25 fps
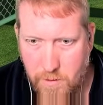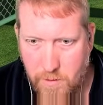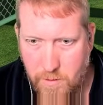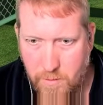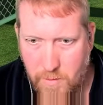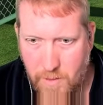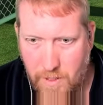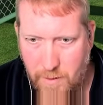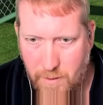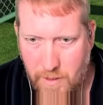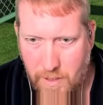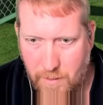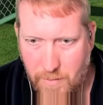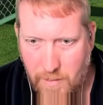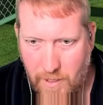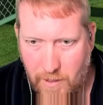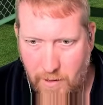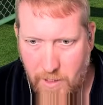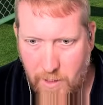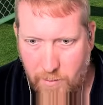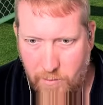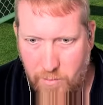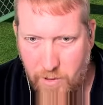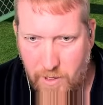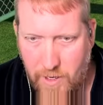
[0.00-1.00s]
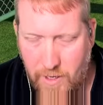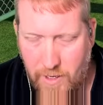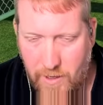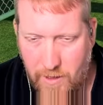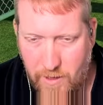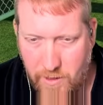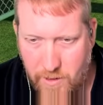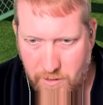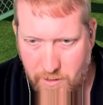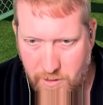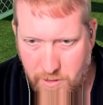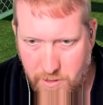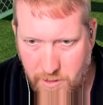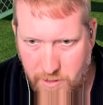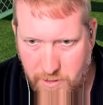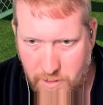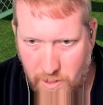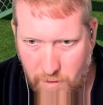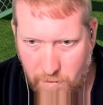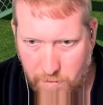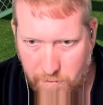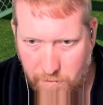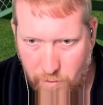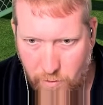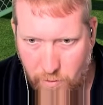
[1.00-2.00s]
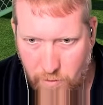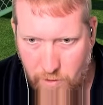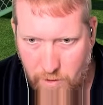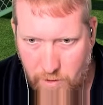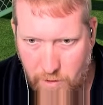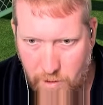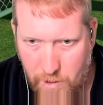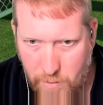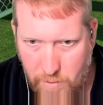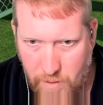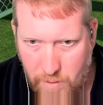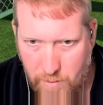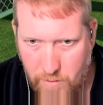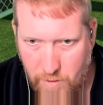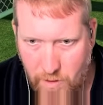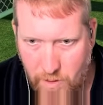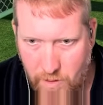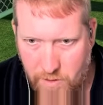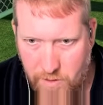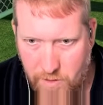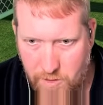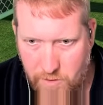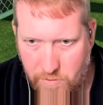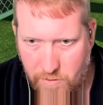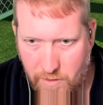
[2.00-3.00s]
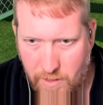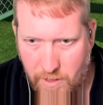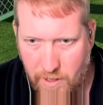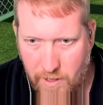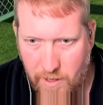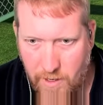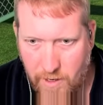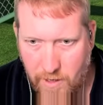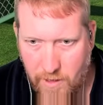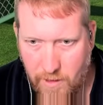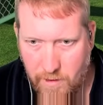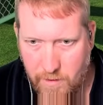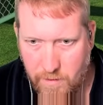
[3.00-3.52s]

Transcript: Get my grip right here. This is kind of foreign to me, but let's just find out.